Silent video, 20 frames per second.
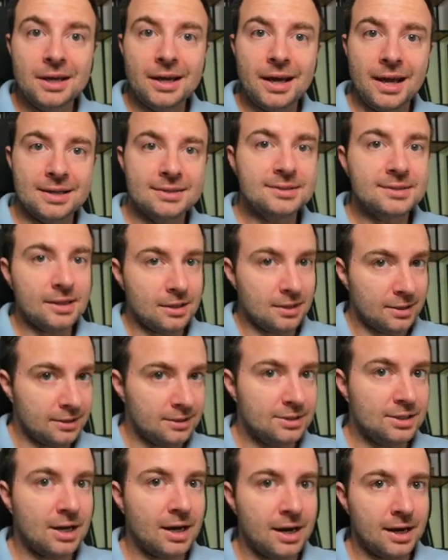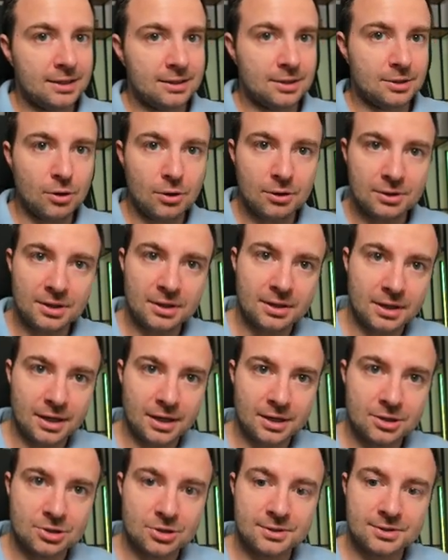has suddenly died and all their
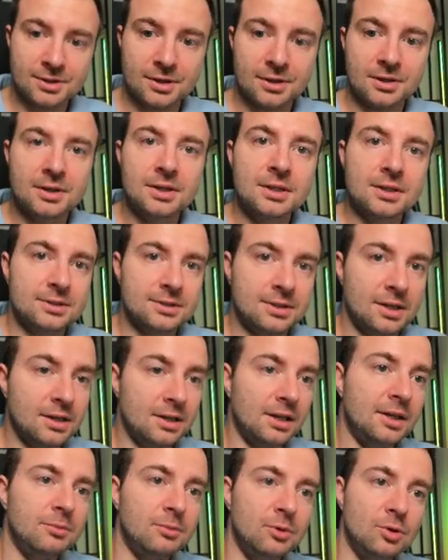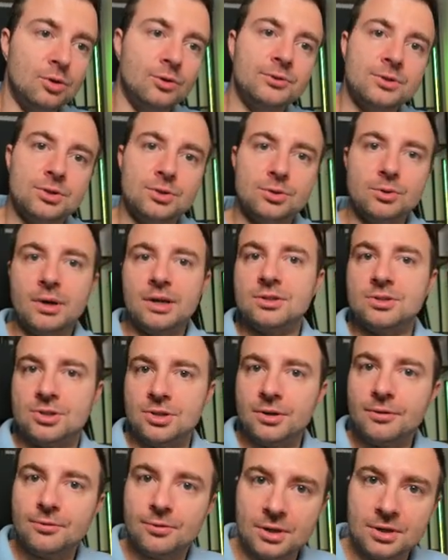connections are suddenly moved to a
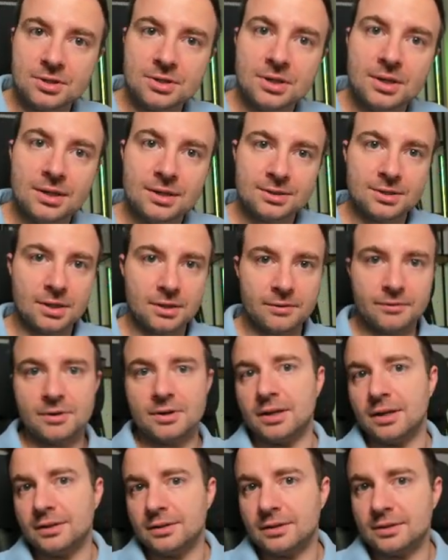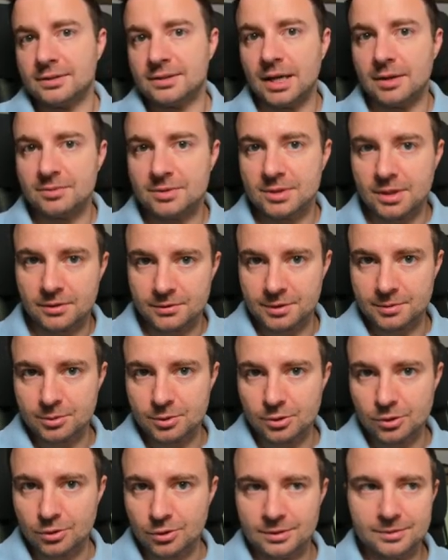different server in the same server
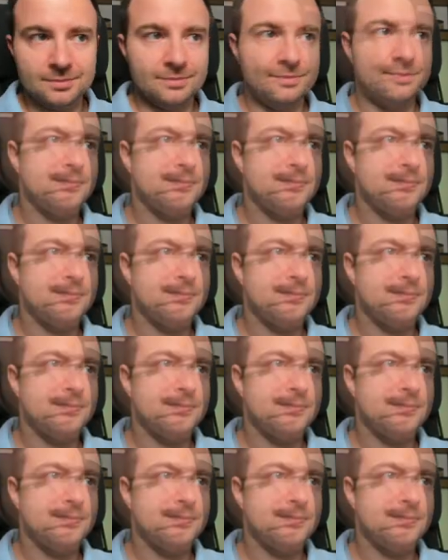pool.